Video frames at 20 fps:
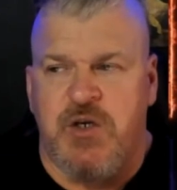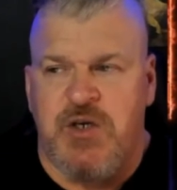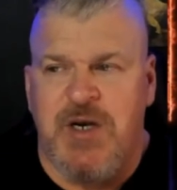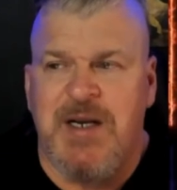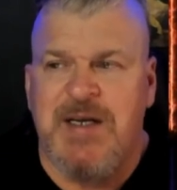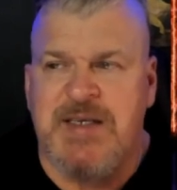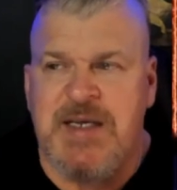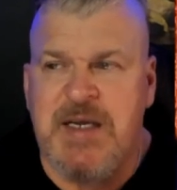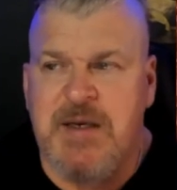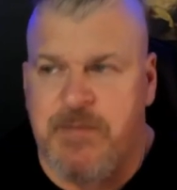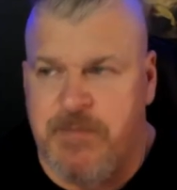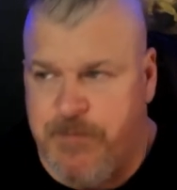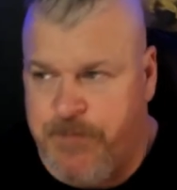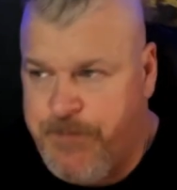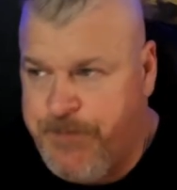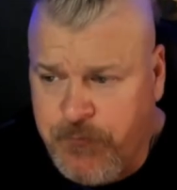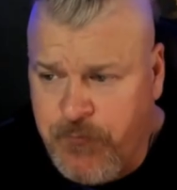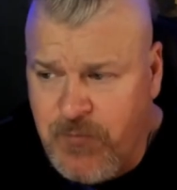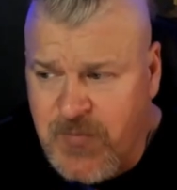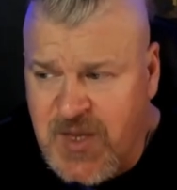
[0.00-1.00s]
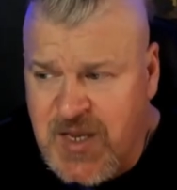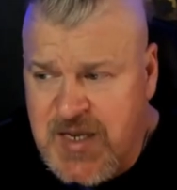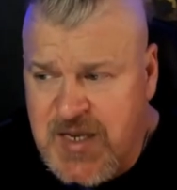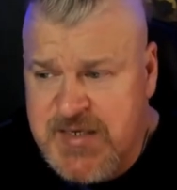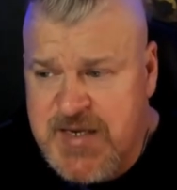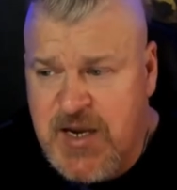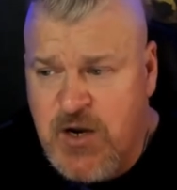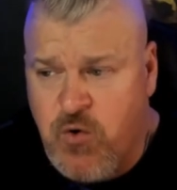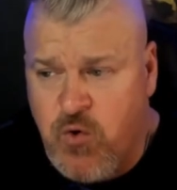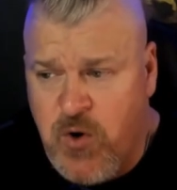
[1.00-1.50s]
John Deaton is
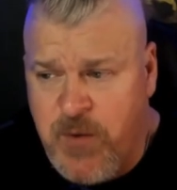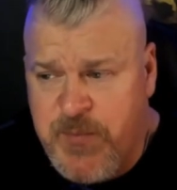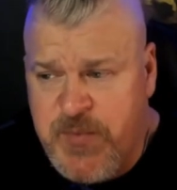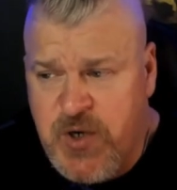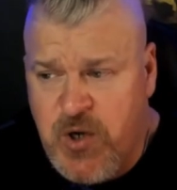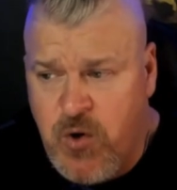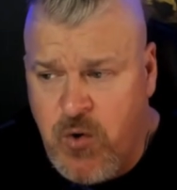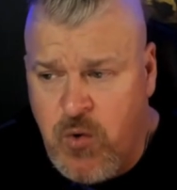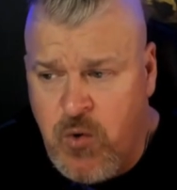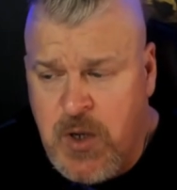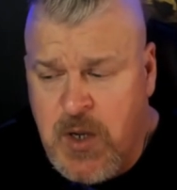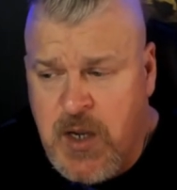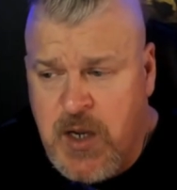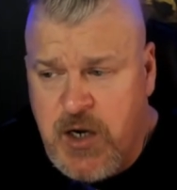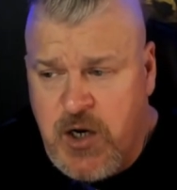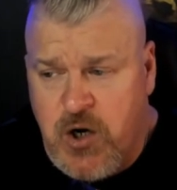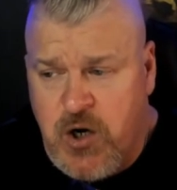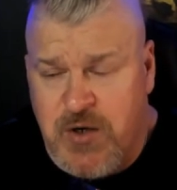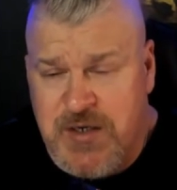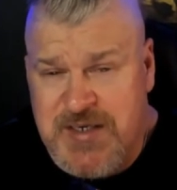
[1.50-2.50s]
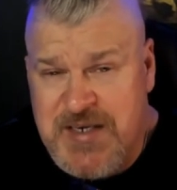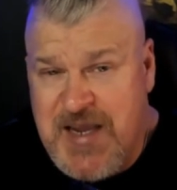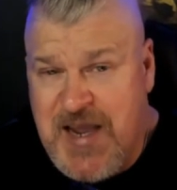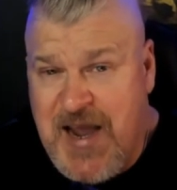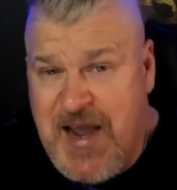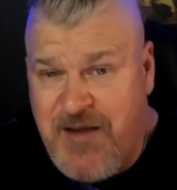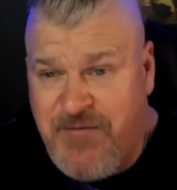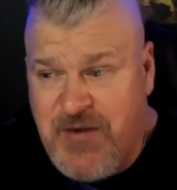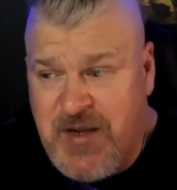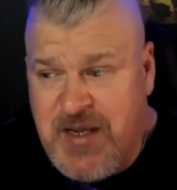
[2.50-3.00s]
a cryptocurrency
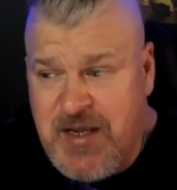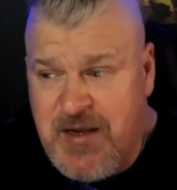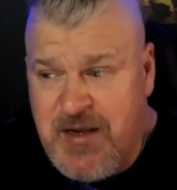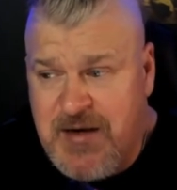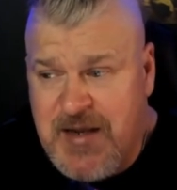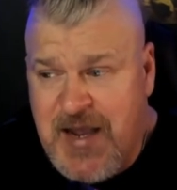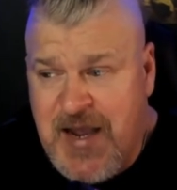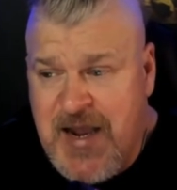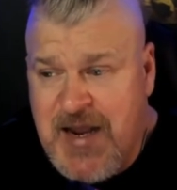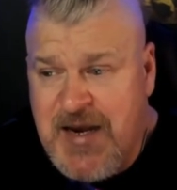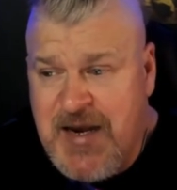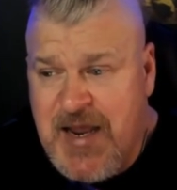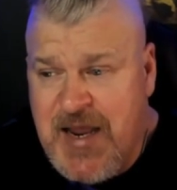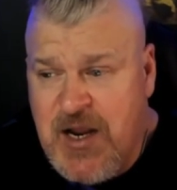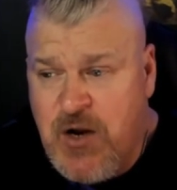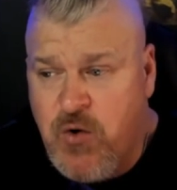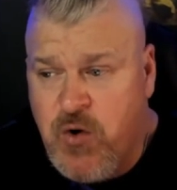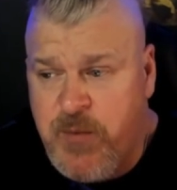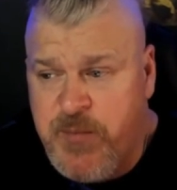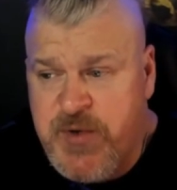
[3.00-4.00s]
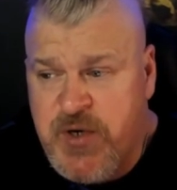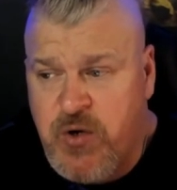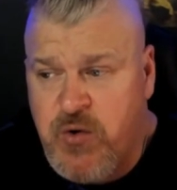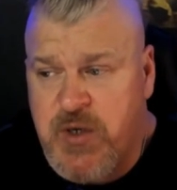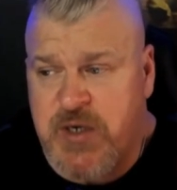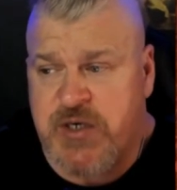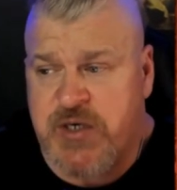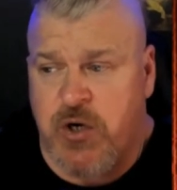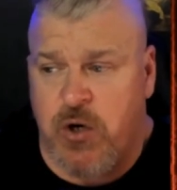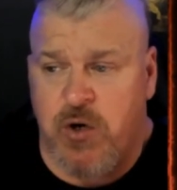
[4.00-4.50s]
advocate and a crypto
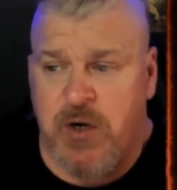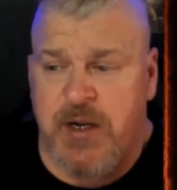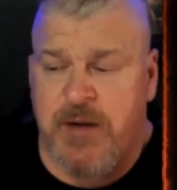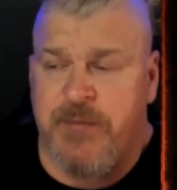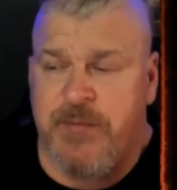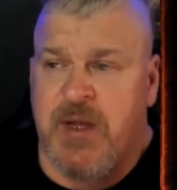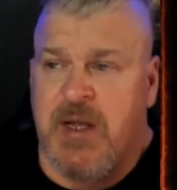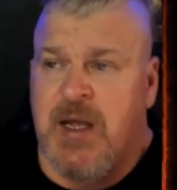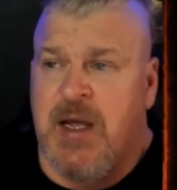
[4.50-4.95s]
attorney.